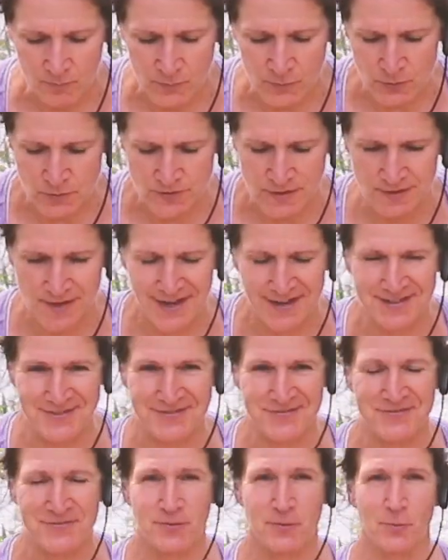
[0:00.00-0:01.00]
There's a lot
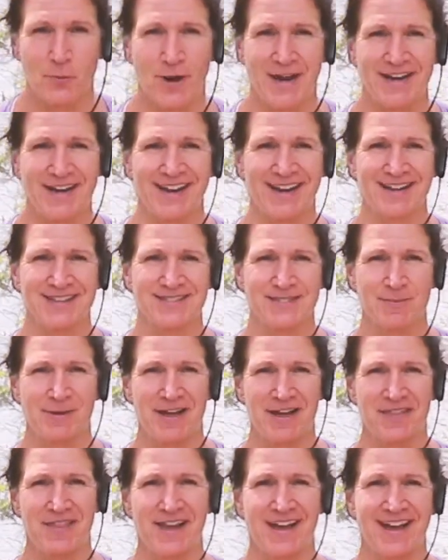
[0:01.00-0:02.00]
of writings
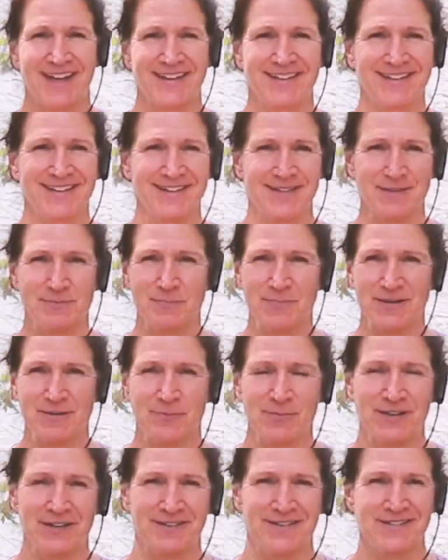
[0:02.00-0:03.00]
about that, but
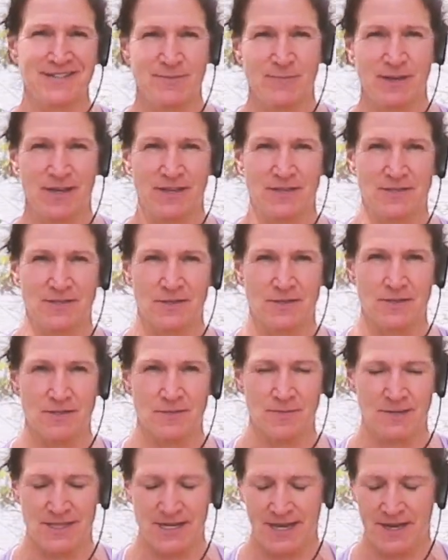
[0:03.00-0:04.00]
we don't need to be
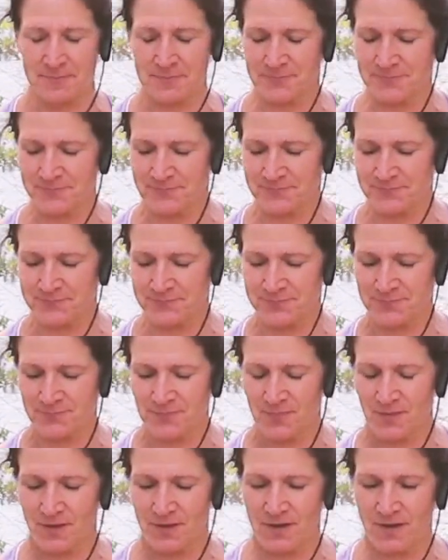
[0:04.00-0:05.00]
concerned with that.
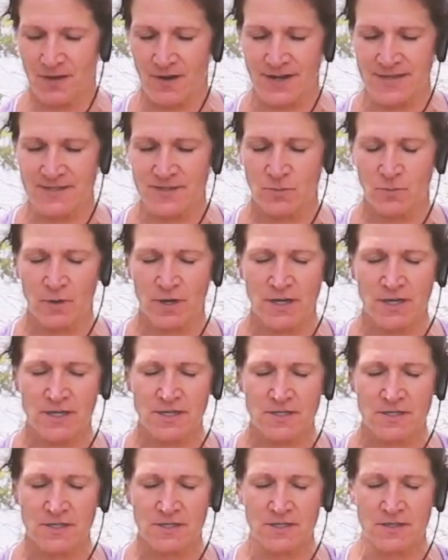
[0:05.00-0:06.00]
All right, so we're
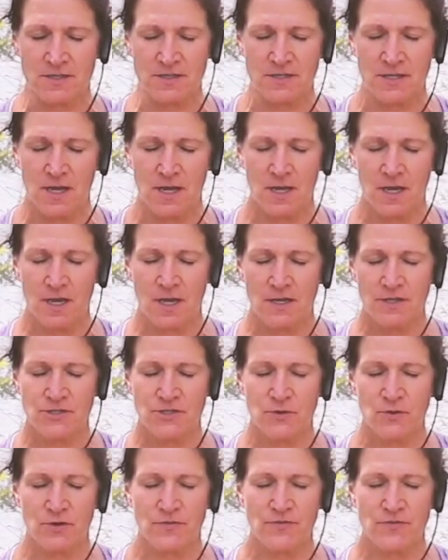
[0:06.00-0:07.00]
going to just
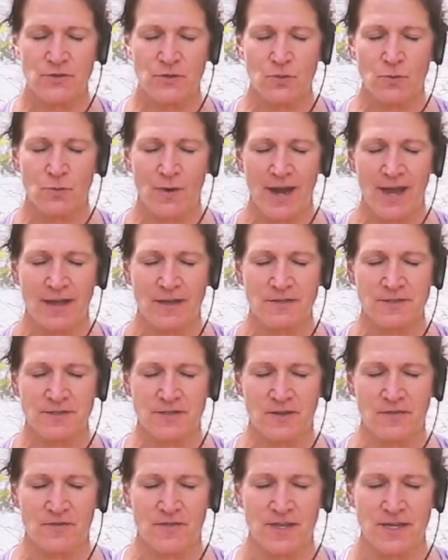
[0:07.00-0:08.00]
do a few
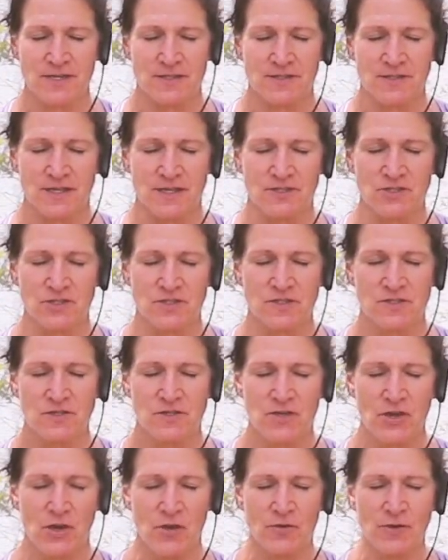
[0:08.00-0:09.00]
rounds of this and just
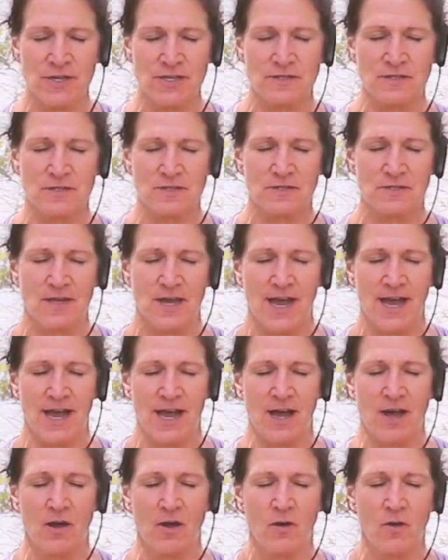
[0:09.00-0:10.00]
notice
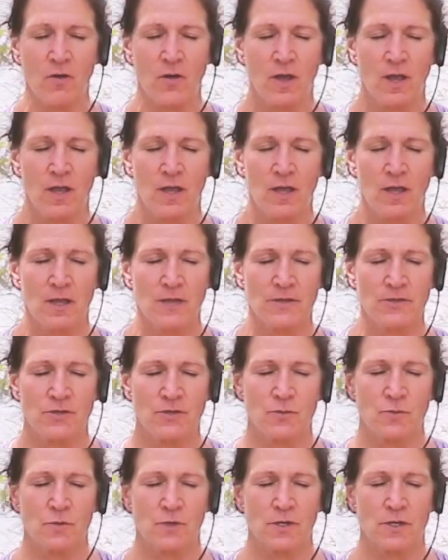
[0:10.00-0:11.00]
how
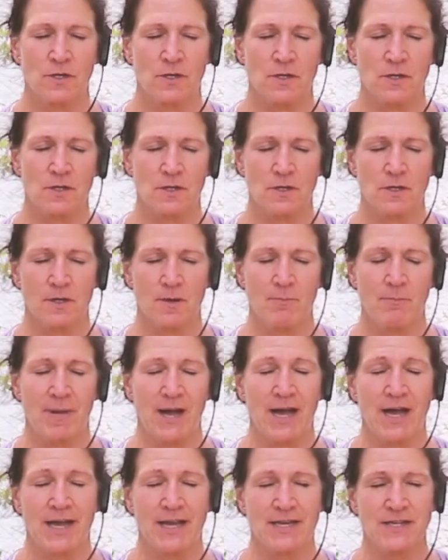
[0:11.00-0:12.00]
your
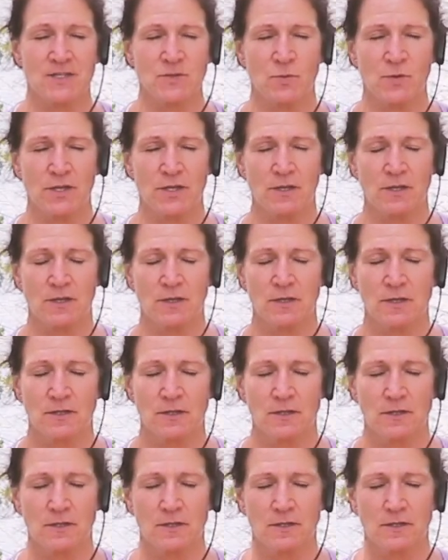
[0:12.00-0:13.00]
mind will
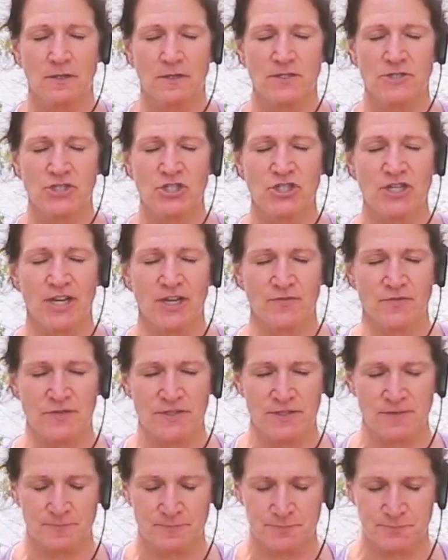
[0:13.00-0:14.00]

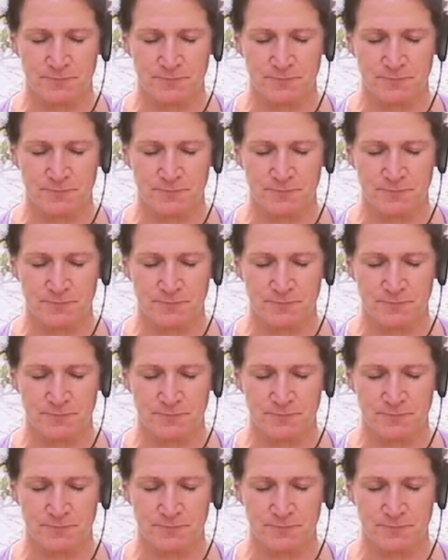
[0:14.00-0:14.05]
shift